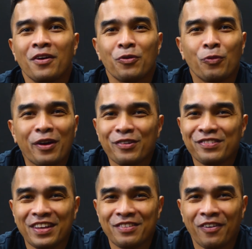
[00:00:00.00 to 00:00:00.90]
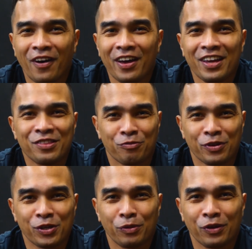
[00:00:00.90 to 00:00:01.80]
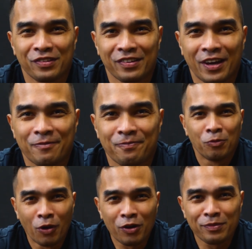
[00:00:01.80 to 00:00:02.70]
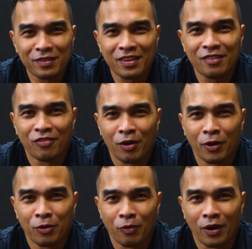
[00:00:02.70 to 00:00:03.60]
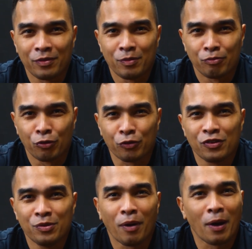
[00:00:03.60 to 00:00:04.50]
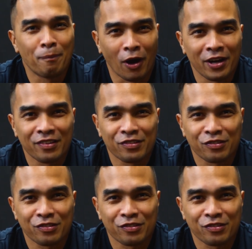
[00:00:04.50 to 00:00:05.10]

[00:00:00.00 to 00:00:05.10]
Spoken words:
Where is DeFi in the real world today? Welcome to DeFi 101, brought to you by Binance